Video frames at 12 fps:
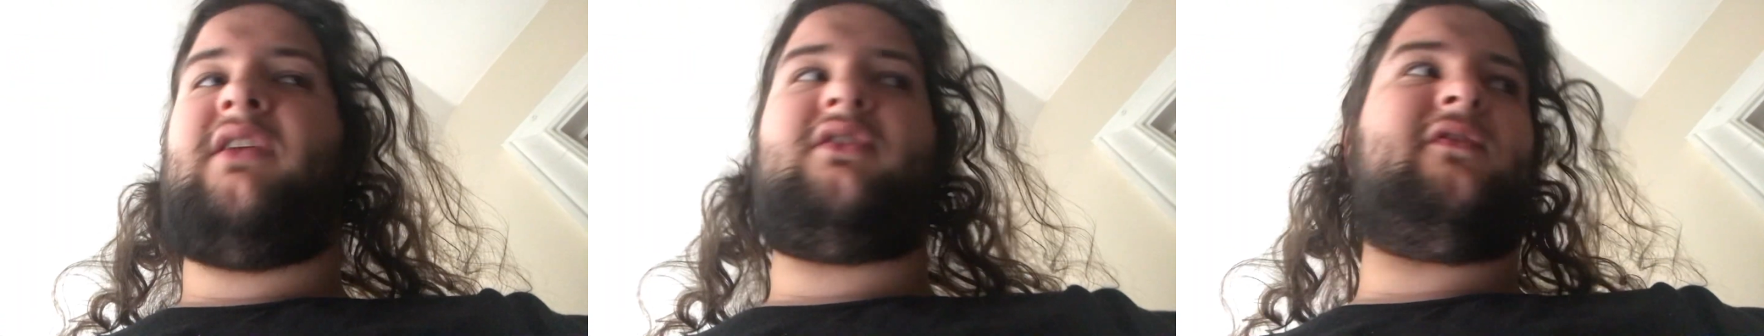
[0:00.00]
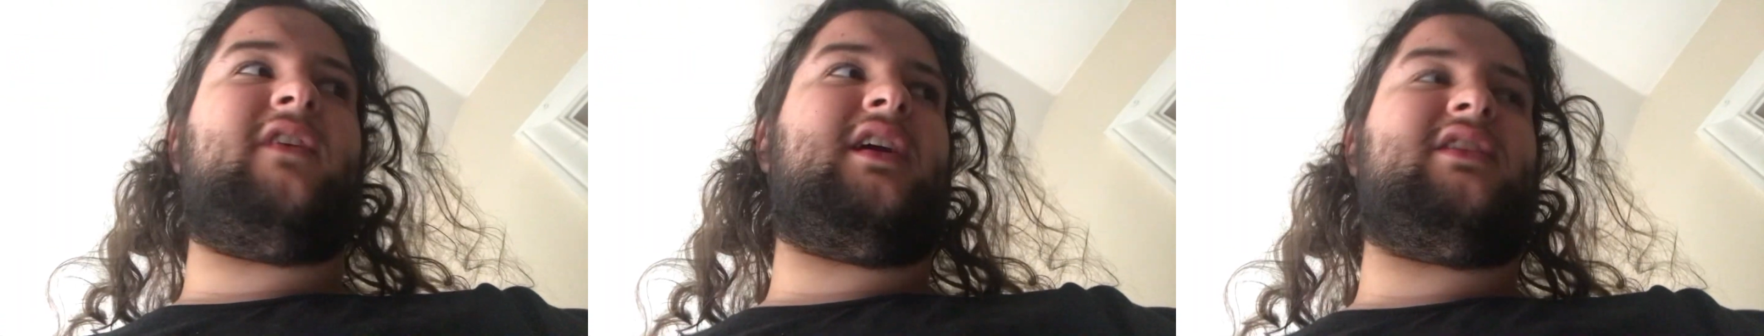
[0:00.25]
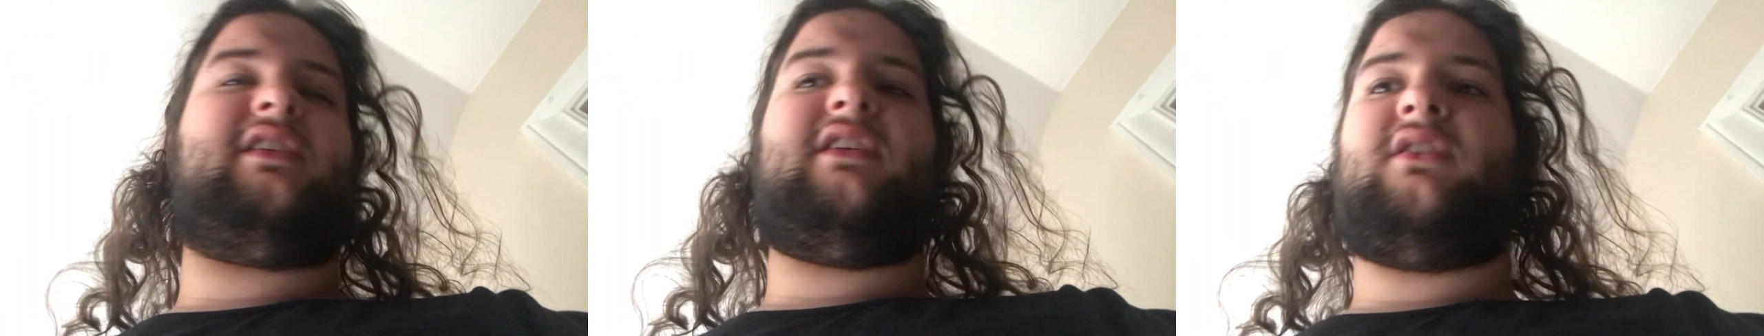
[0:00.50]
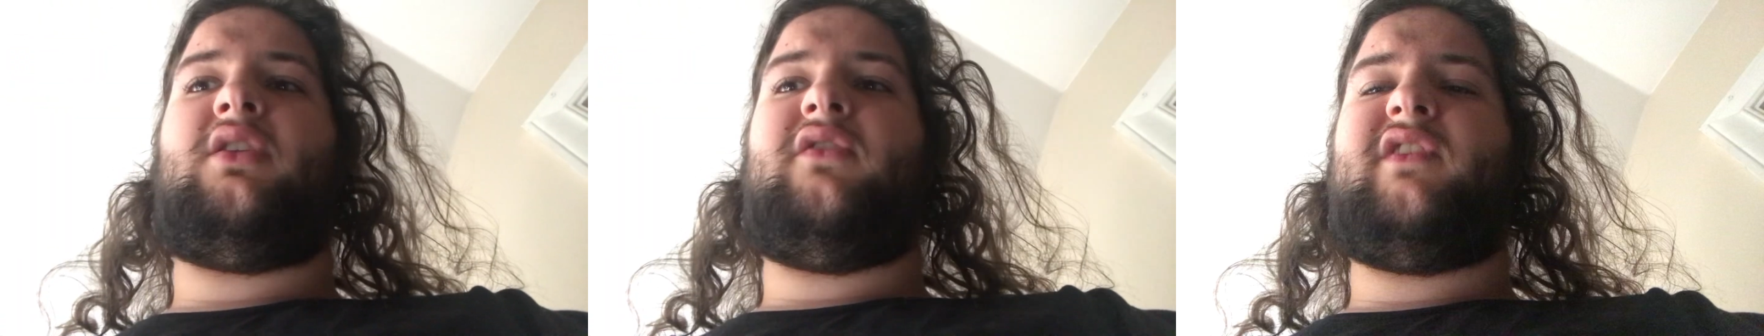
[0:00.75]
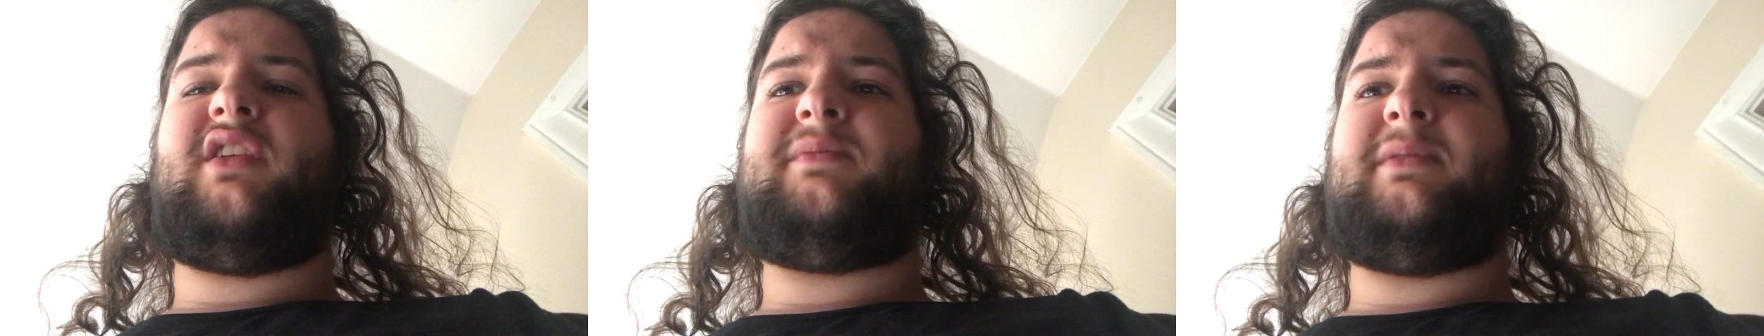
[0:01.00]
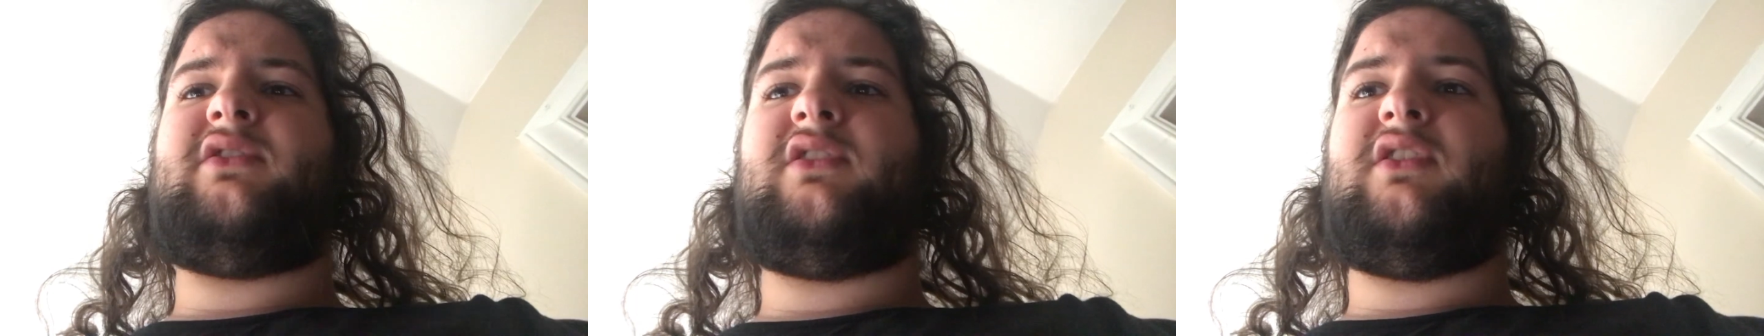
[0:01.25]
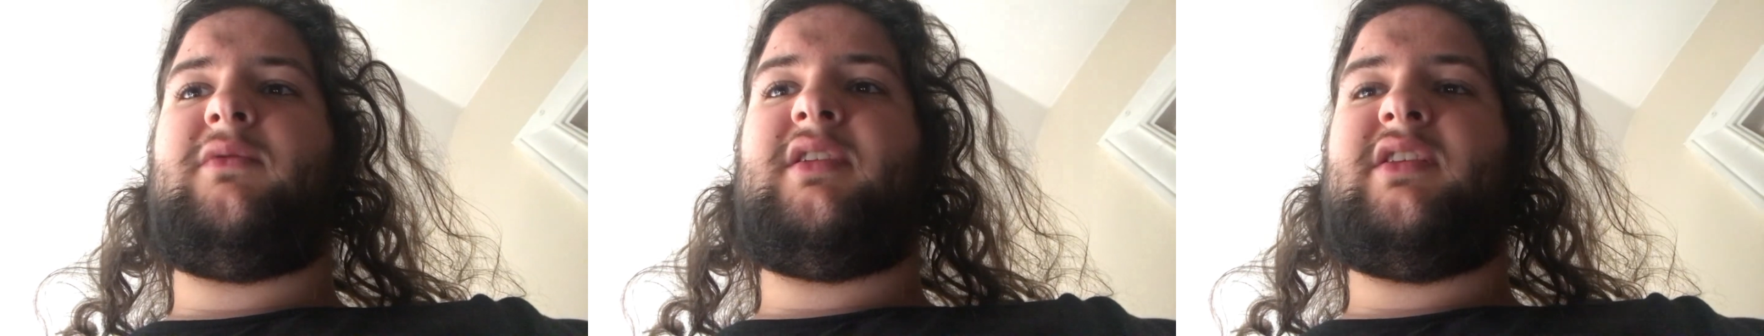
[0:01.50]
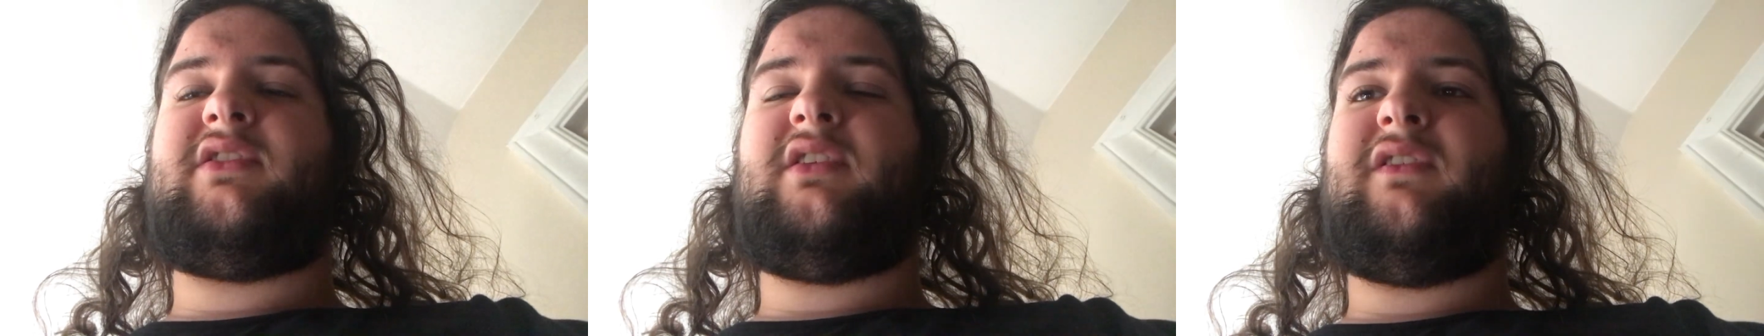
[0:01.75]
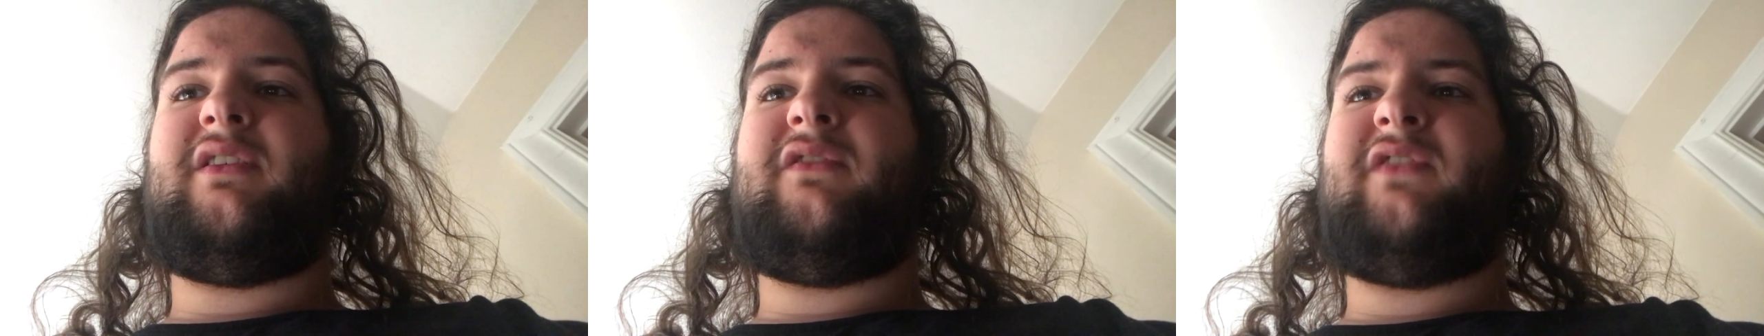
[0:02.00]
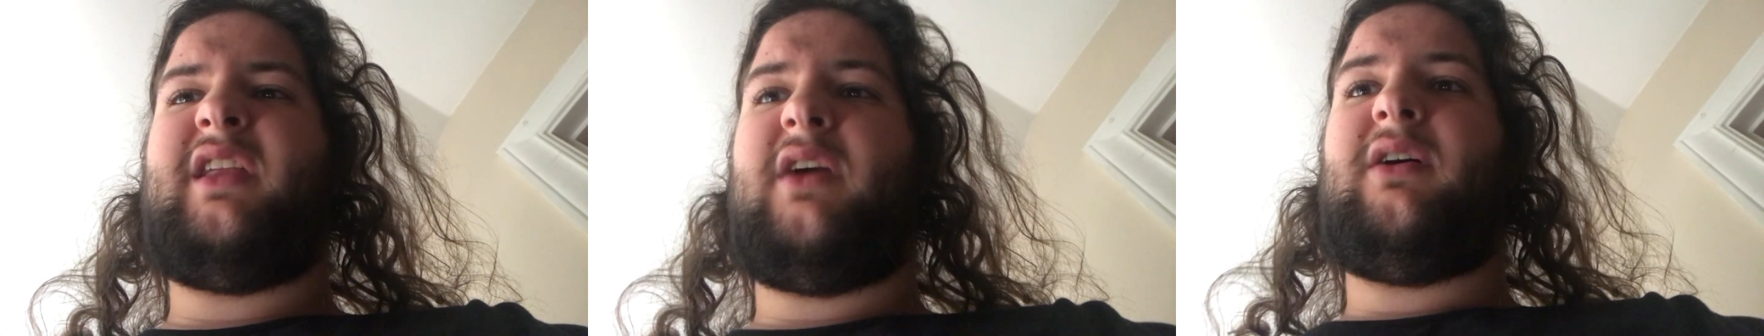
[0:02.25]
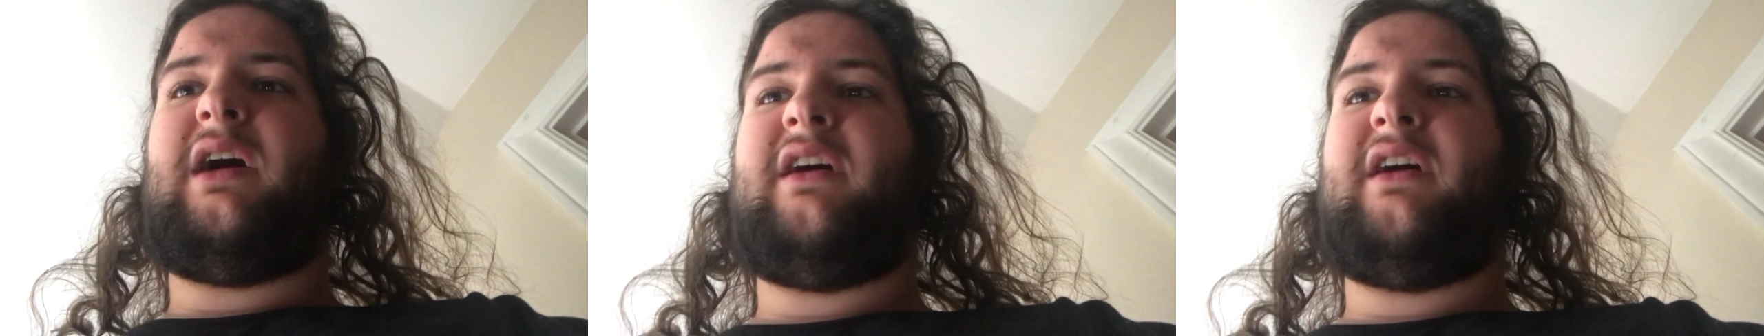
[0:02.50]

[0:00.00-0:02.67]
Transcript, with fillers: And don't forget to hit the notification bell so you don't want to miss out on a video.